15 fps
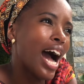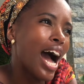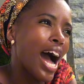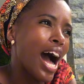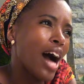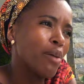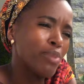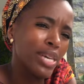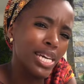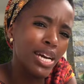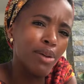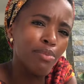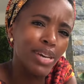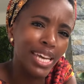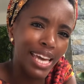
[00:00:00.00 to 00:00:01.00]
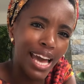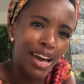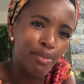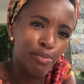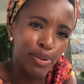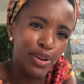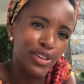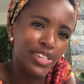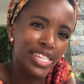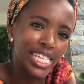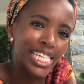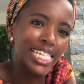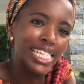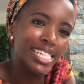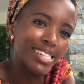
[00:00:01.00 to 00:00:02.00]
I'll become a cat
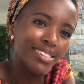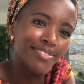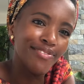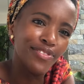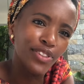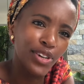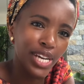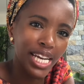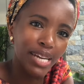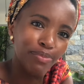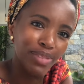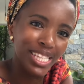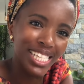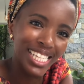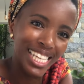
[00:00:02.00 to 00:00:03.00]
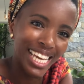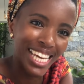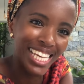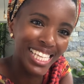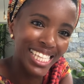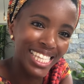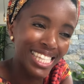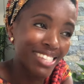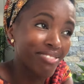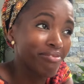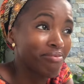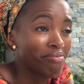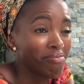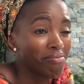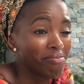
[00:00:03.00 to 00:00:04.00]
person for a couple of days.
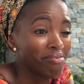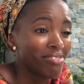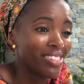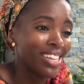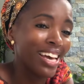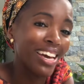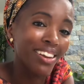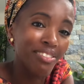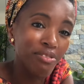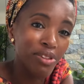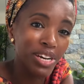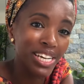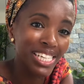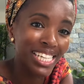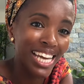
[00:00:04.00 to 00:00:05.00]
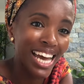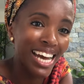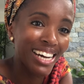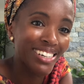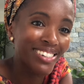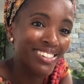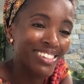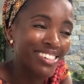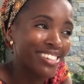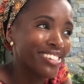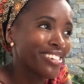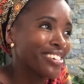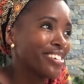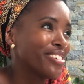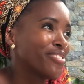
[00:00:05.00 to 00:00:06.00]
And it worked out, you
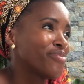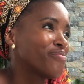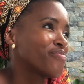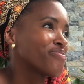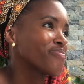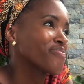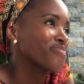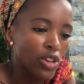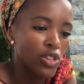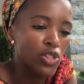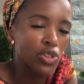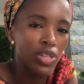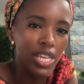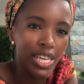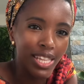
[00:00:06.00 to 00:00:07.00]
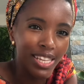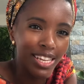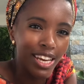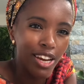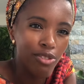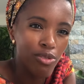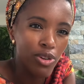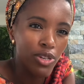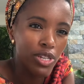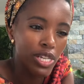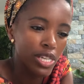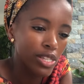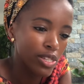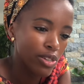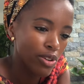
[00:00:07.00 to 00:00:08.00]
know. So the other day I wrote on
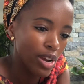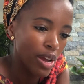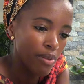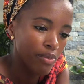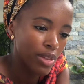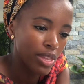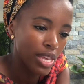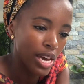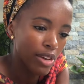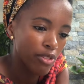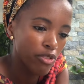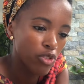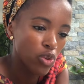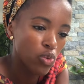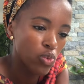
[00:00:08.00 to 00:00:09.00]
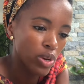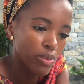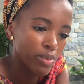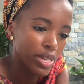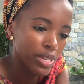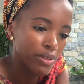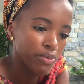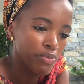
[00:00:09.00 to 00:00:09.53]
Instagram that for women,